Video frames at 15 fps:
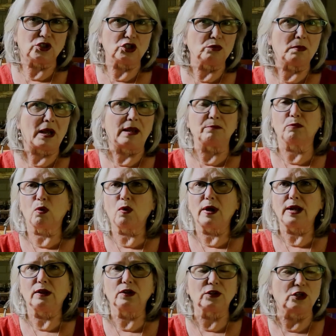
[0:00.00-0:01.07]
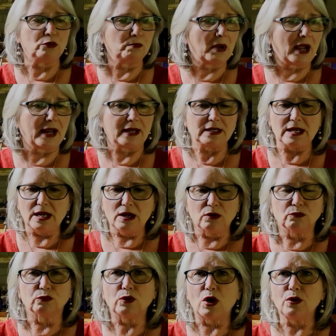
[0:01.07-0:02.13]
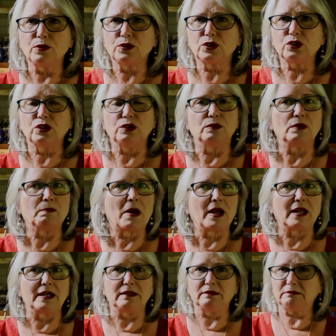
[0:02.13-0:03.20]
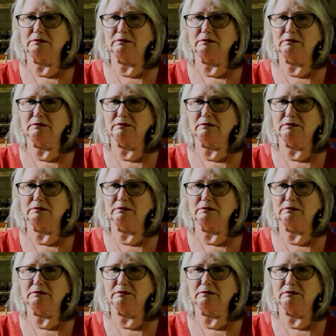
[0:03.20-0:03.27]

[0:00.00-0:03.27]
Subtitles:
You might boil, you might roast, you might